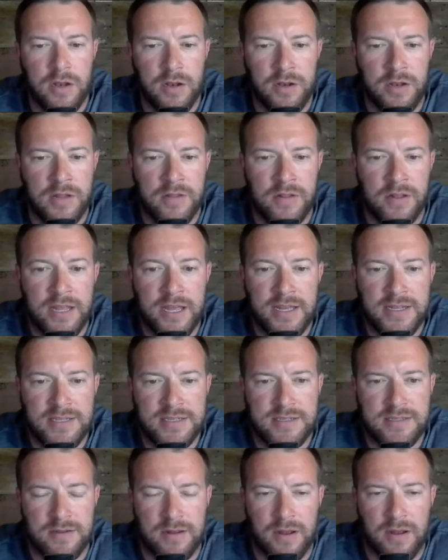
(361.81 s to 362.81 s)

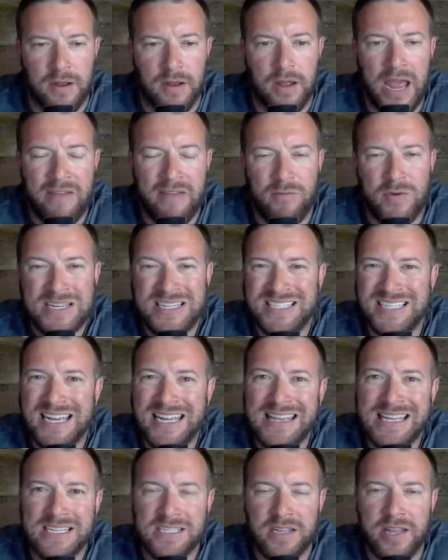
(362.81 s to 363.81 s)
Nonetheless, have we
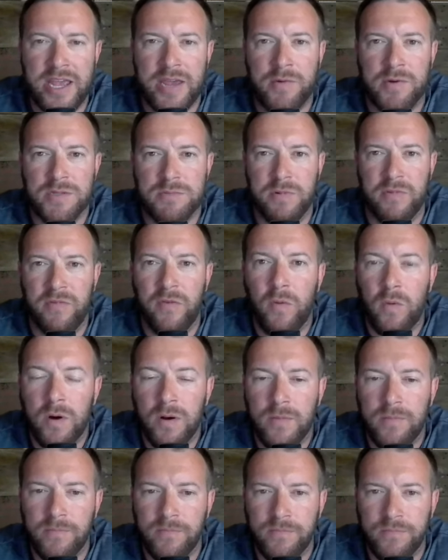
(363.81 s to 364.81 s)
seen this language
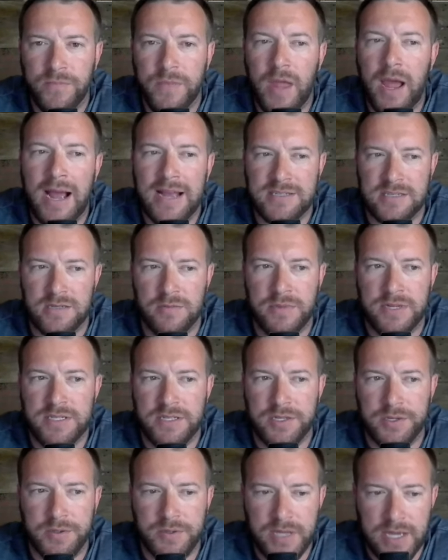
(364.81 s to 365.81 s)
before? I submit to
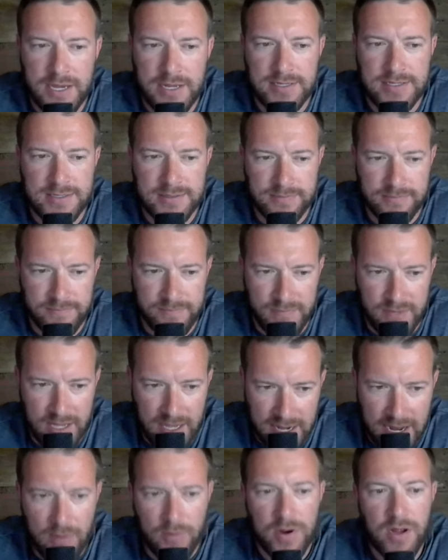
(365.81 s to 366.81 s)
you, yes.
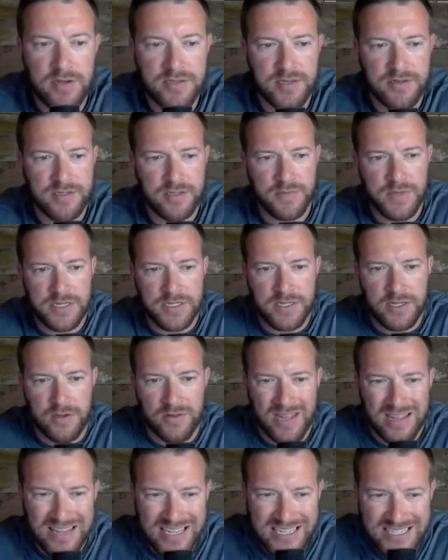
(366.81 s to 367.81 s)
And I would also submit to you
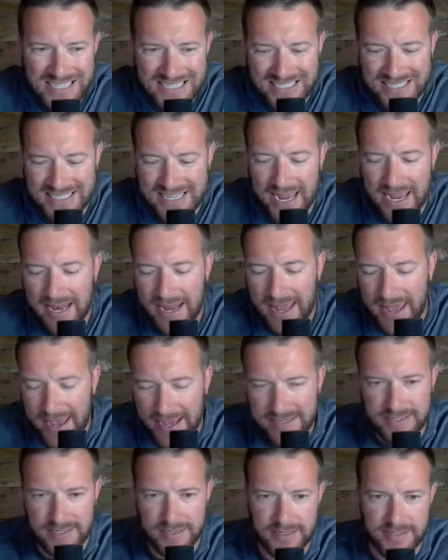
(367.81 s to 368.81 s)
that this is second
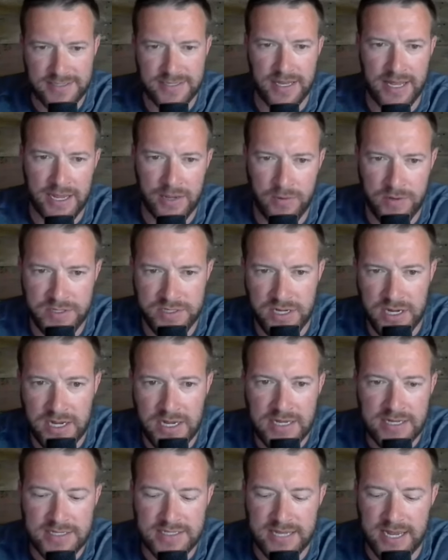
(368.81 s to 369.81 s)
Exodus language,
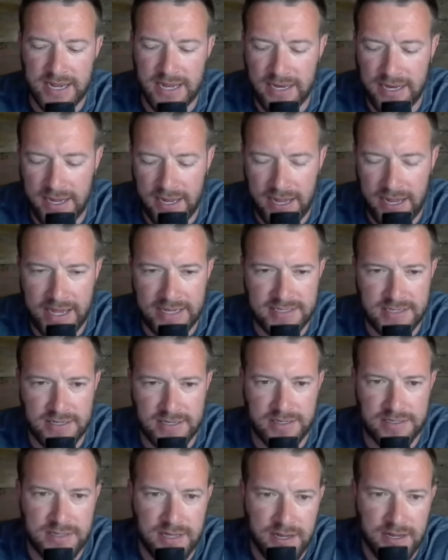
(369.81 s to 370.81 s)
second
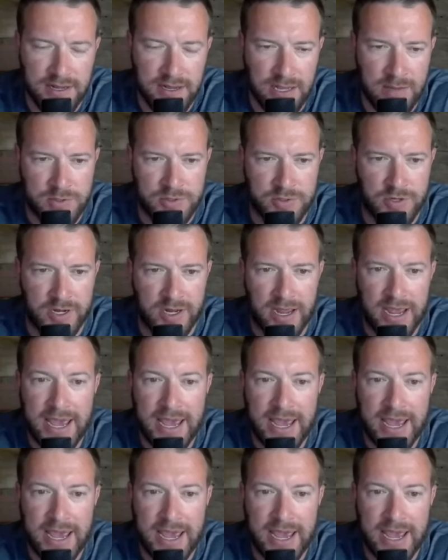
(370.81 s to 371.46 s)
Exodus imagery.